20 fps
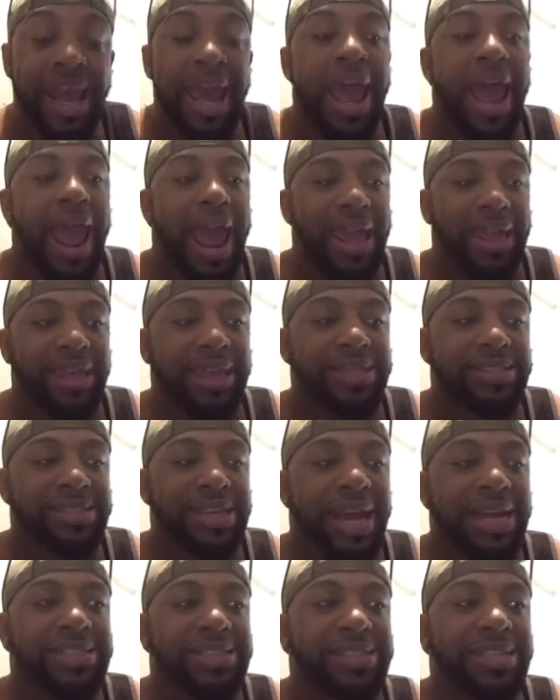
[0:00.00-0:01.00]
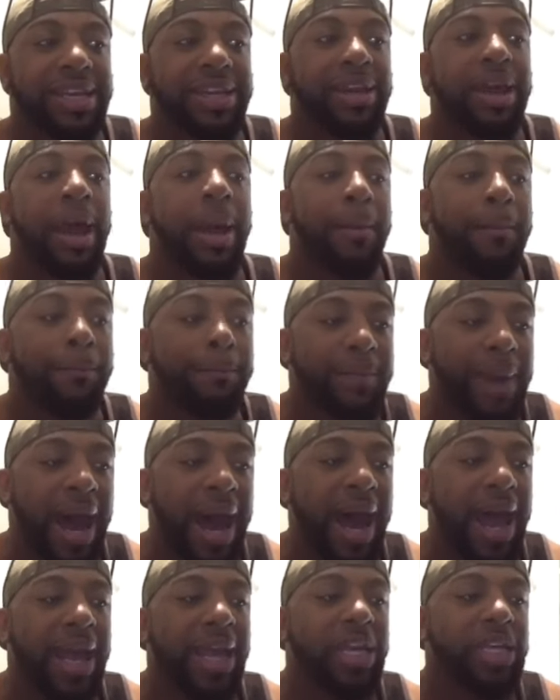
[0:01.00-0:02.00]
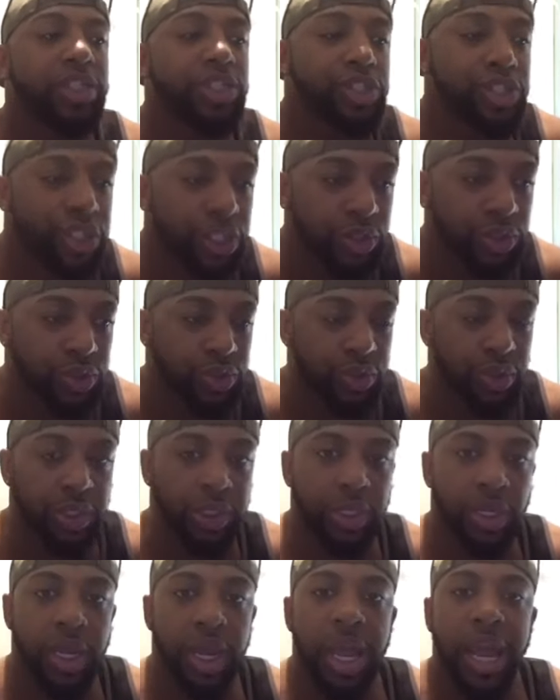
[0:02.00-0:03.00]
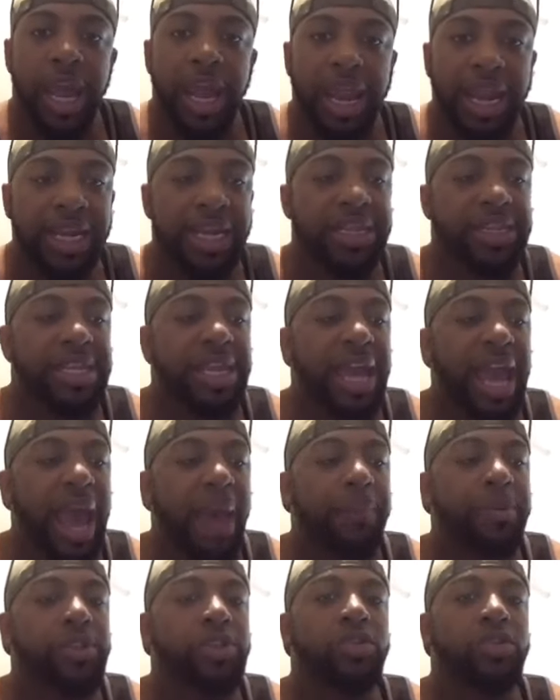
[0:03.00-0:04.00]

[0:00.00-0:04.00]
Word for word: and yes, I said my children, anything happened to